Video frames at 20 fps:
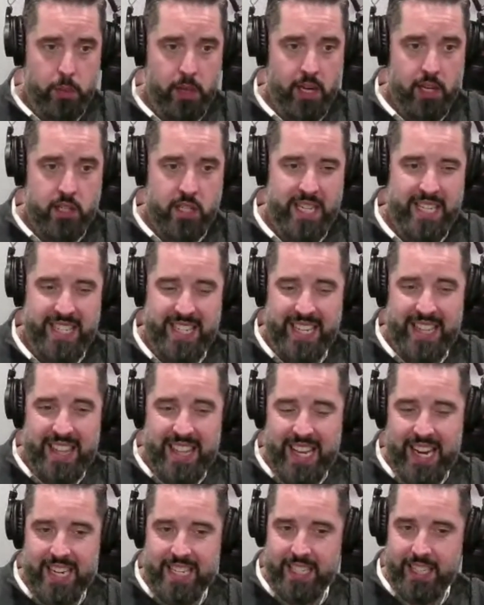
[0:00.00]
is because he
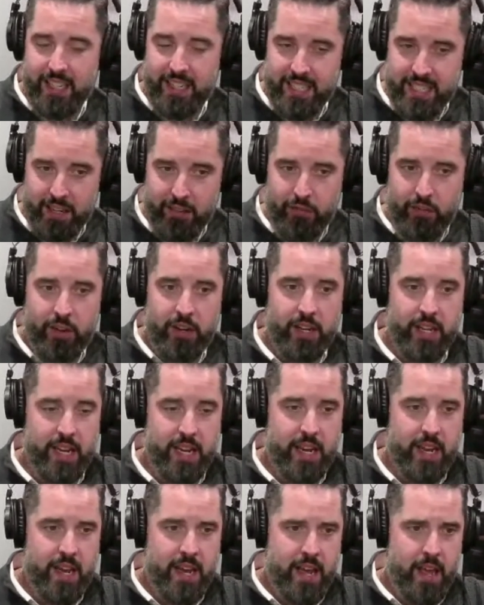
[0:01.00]
did things a little
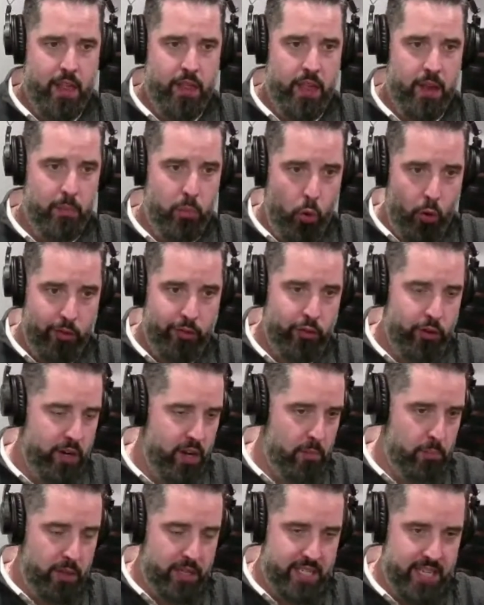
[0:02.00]
differently than
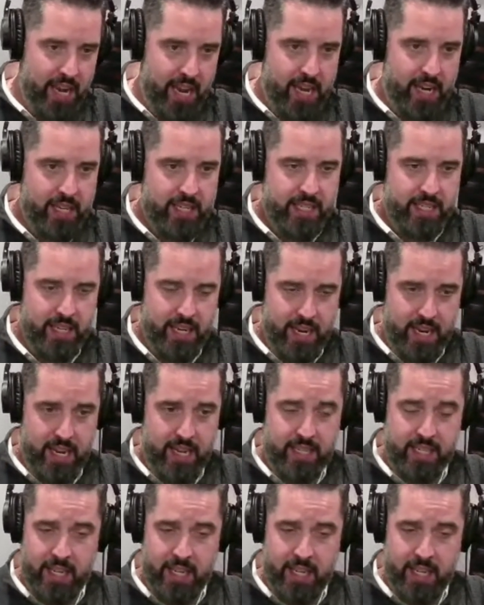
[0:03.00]
Porphyry and Plotinus.